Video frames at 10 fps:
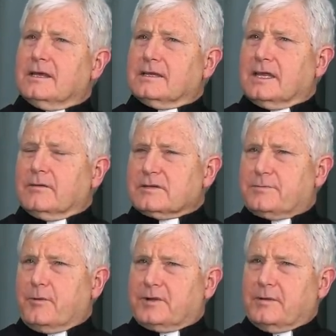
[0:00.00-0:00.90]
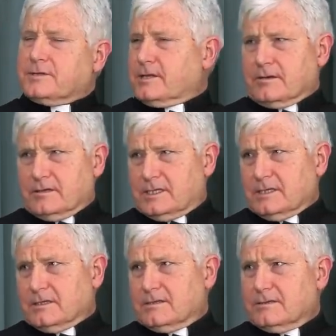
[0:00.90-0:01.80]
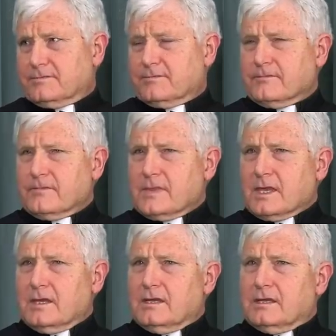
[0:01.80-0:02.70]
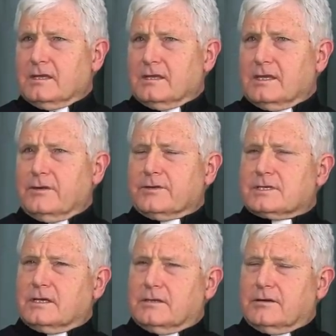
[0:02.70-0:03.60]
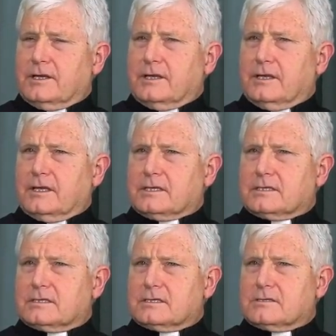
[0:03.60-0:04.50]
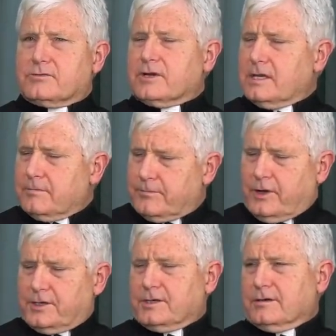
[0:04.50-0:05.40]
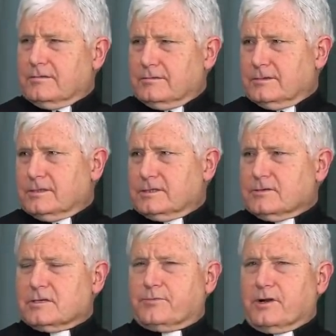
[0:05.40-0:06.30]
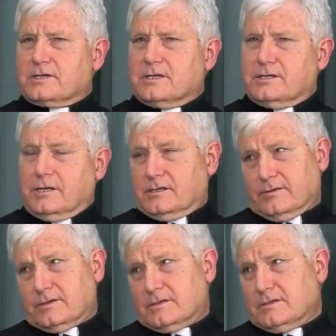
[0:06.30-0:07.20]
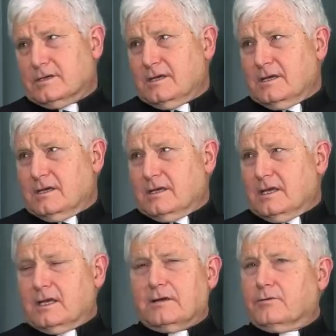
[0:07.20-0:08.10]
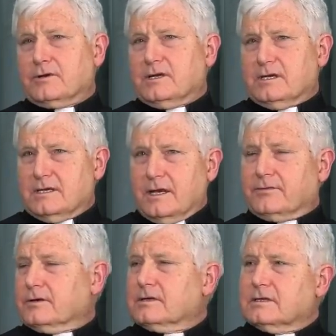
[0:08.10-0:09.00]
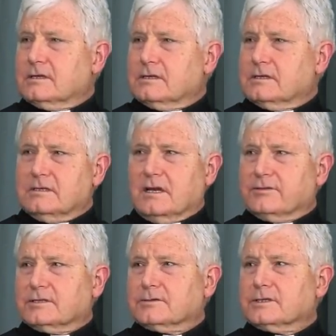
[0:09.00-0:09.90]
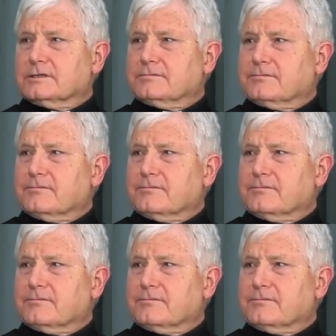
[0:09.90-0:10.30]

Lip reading: And that was Pope Clement XIII. He was under extreme pressure to suppress the Jesuits, and he would never, never do it.